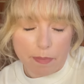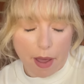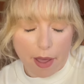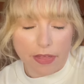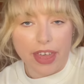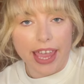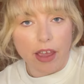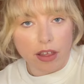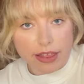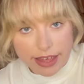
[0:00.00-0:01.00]
but they
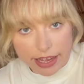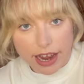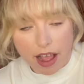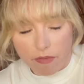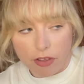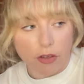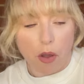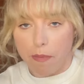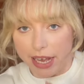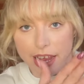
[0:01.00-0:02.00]
did have so
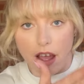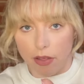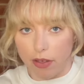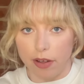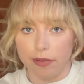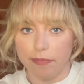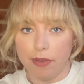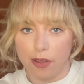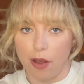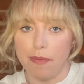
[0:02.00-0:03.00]
many other
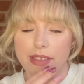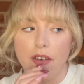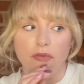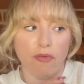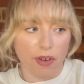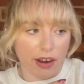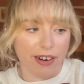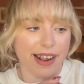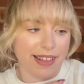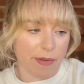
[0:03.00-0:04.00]
soaps that are
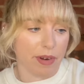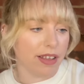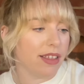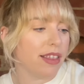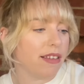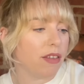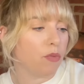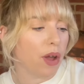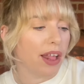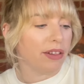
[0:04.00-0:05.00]
very similar to this as
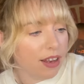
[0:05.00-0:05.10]
well.